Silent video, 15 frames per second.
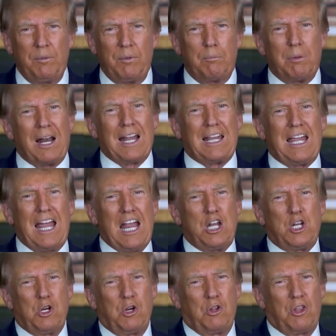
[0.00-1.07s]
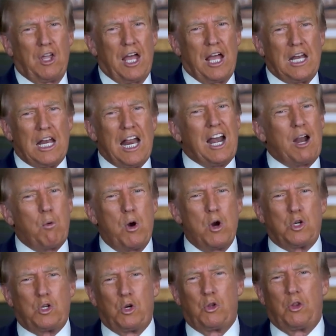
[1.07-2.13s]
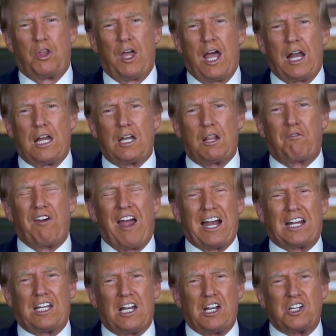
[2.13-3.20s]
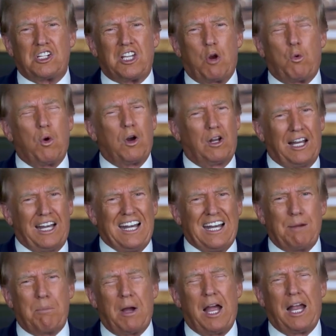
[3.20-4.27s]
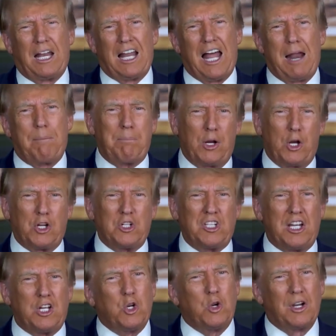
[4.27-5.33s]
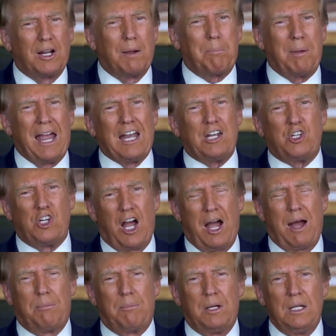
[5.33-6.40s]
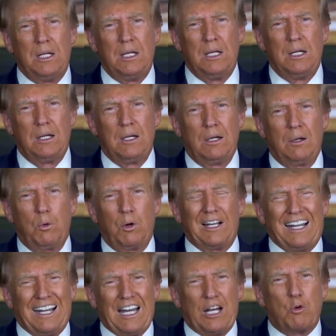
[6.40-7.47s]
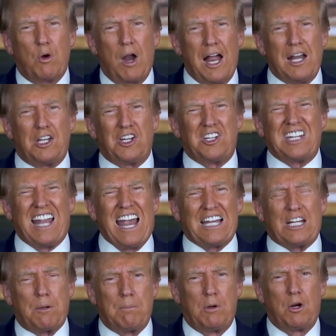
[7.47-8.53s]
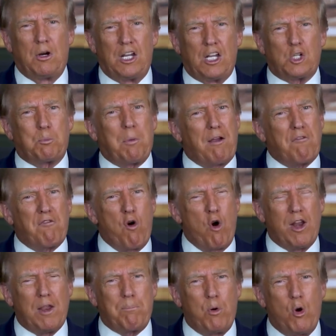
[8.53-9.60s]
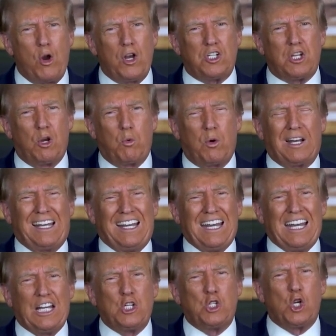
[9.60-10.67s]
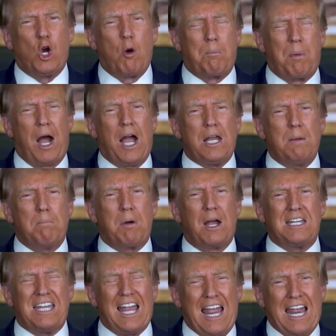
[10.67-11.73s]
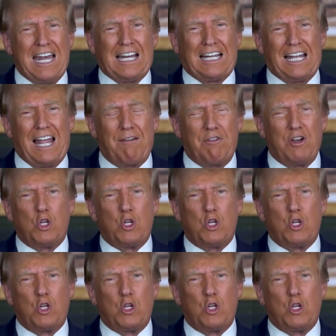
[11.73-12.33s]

He accused these globalists of prioritizing their own interests over the well-being of the American people. This is what President Trump said, and I quote, We have to fight against the globalists and deep staters who are working against our great nation.